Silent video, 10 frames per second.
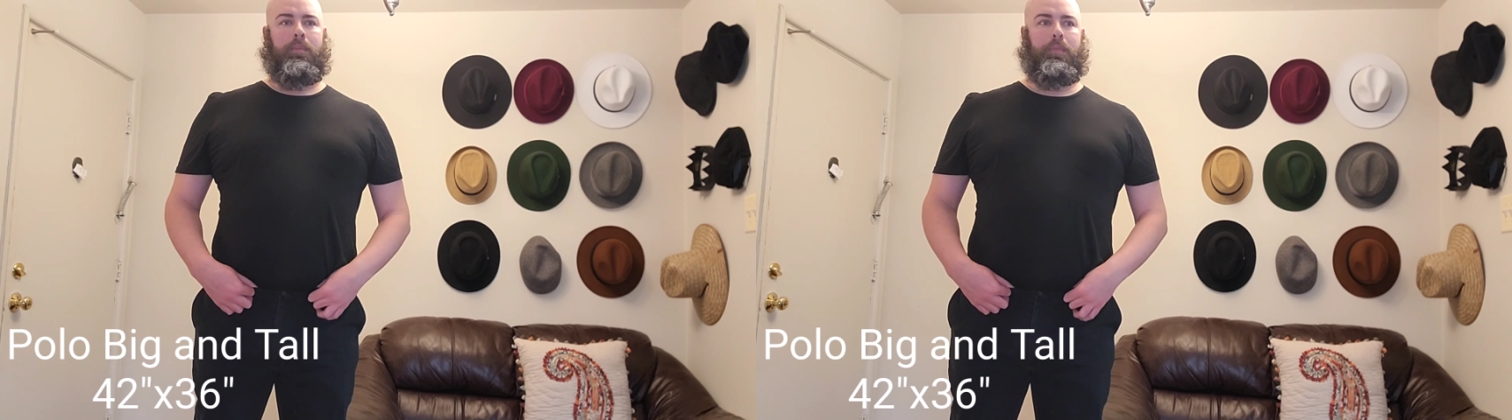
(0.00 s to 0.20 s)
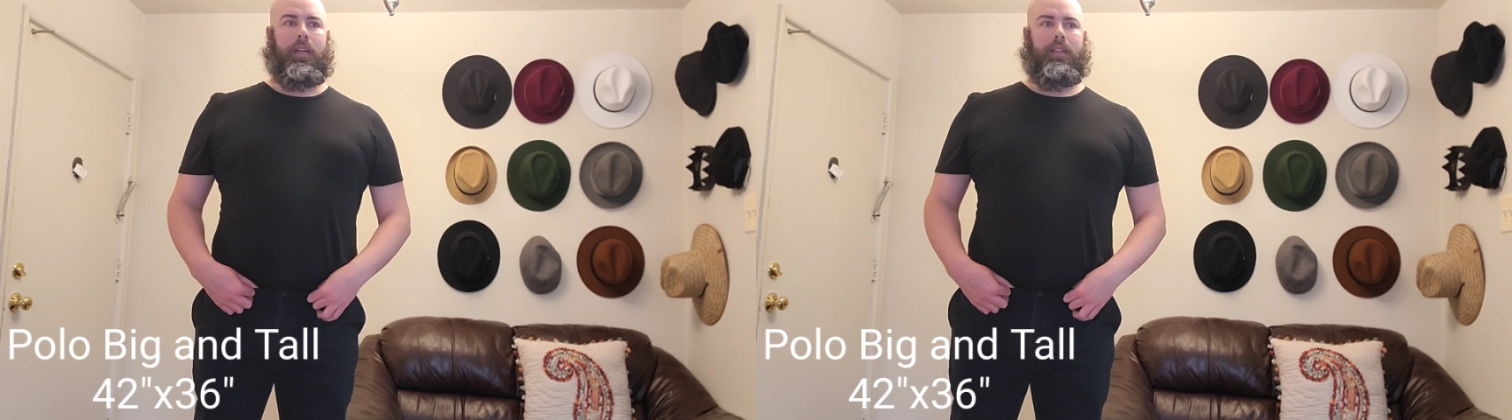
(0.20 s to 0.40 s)

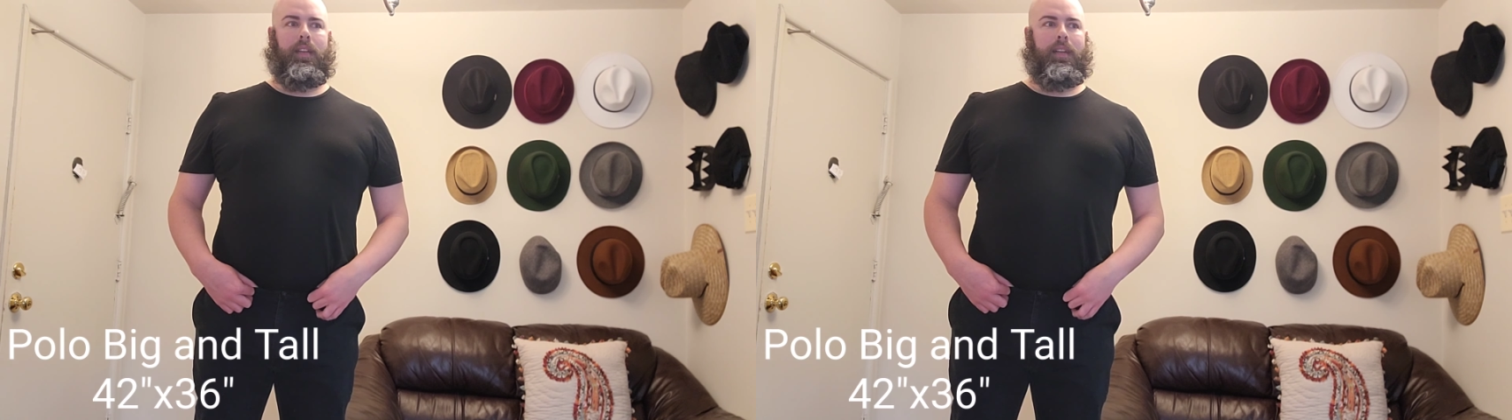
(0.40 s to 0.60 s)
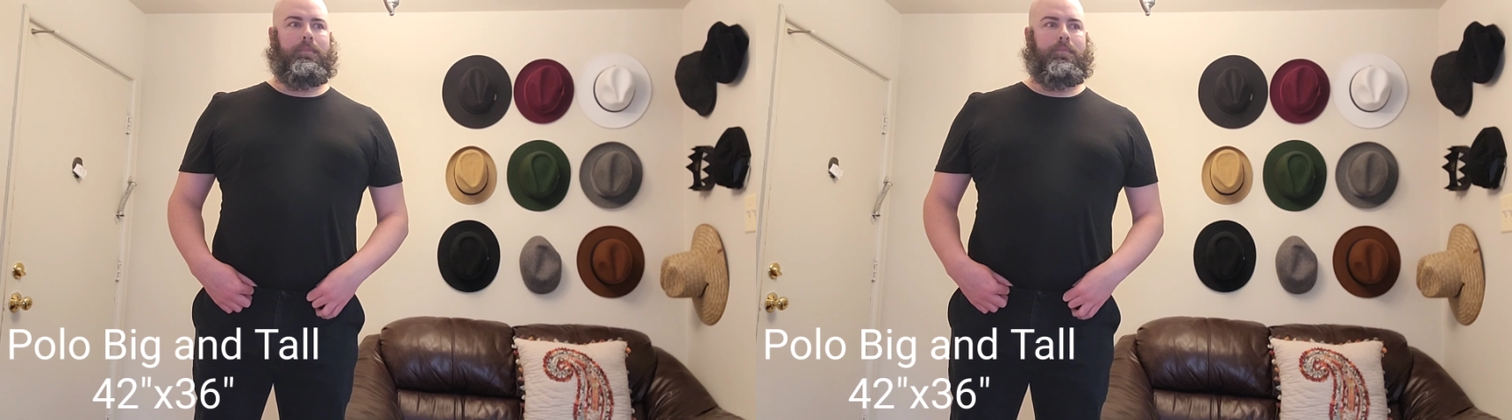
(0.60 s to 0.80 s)
but
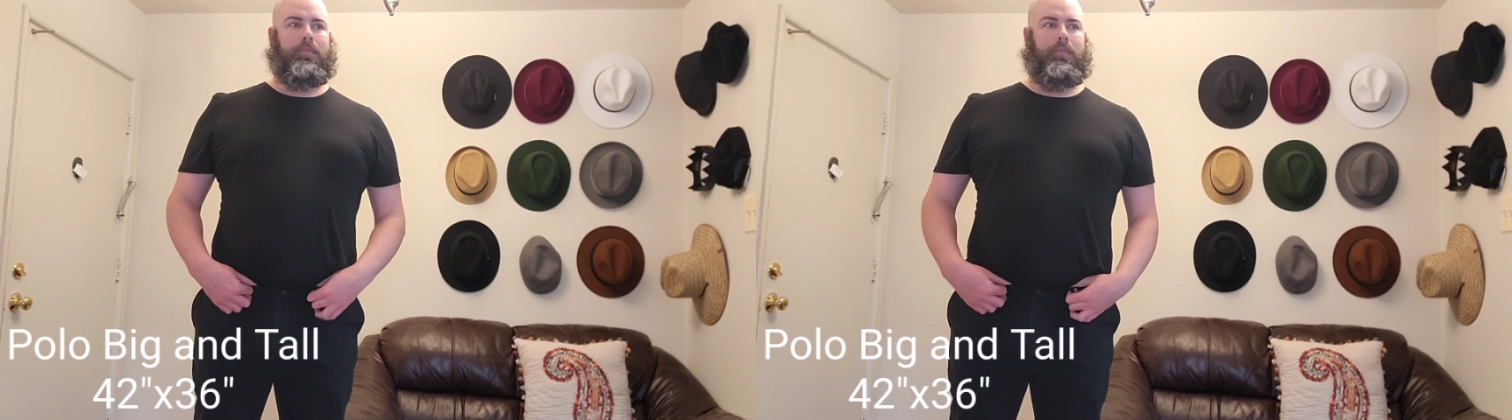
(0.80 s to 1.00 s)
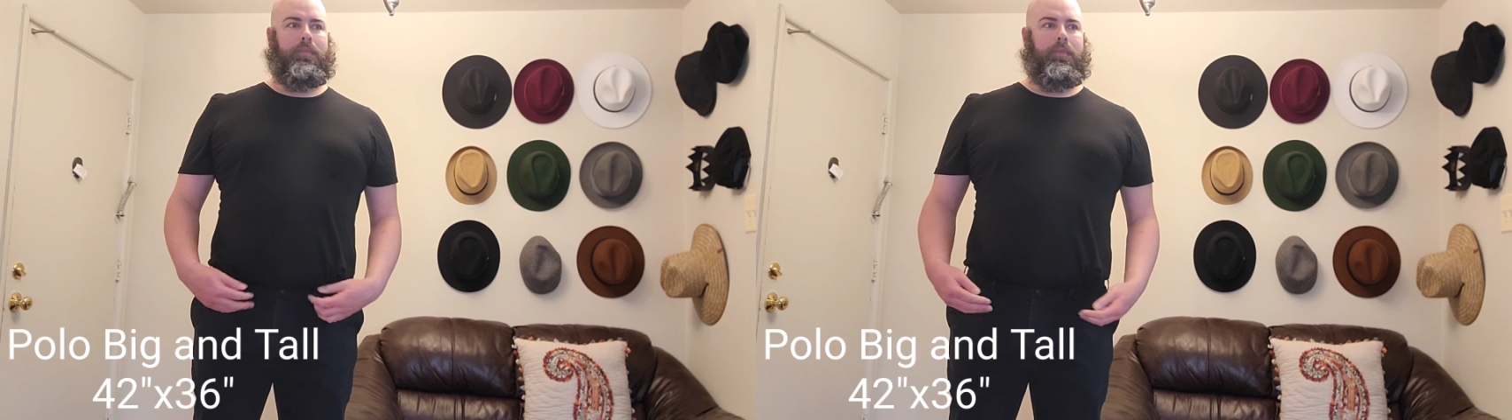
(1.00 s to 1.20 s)

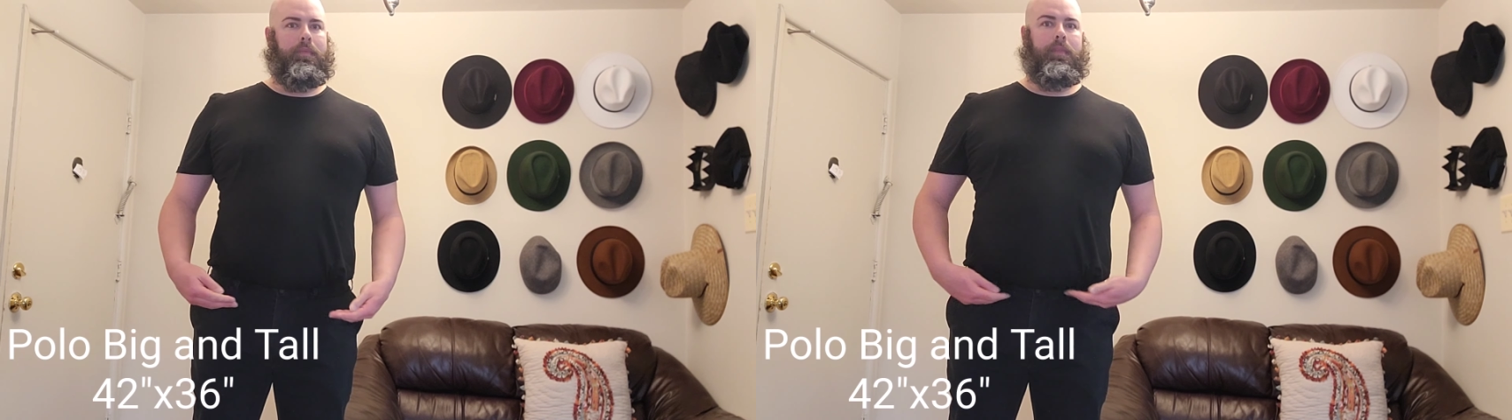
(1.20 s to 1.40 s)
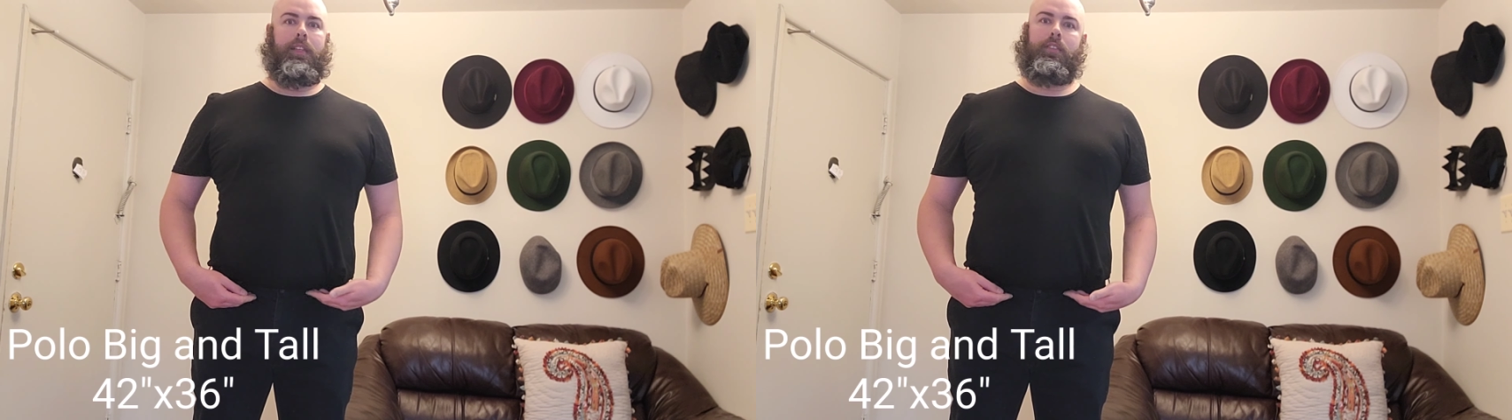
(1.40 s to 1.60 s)

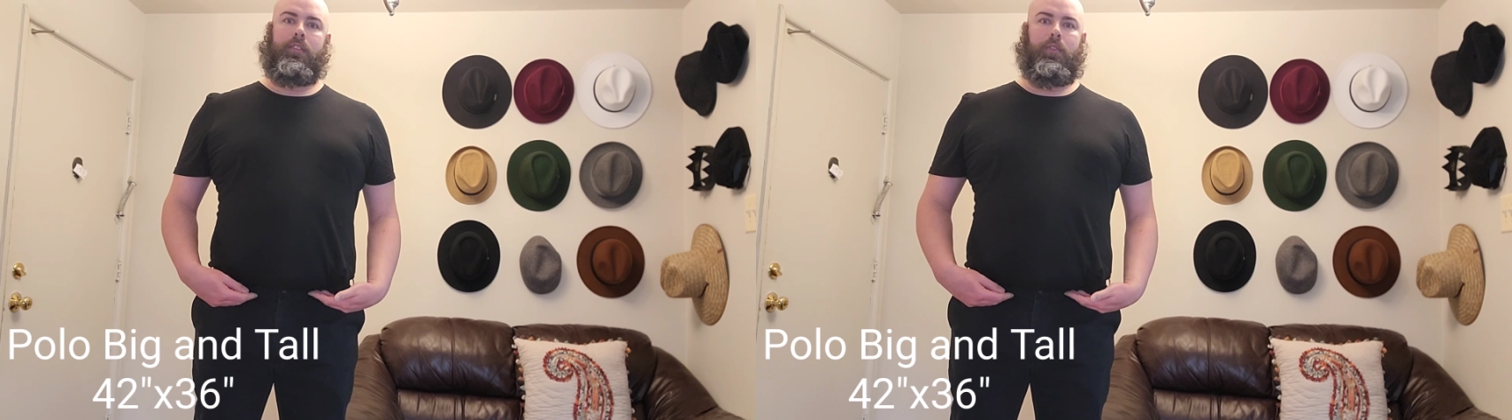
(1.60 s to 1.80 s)
these are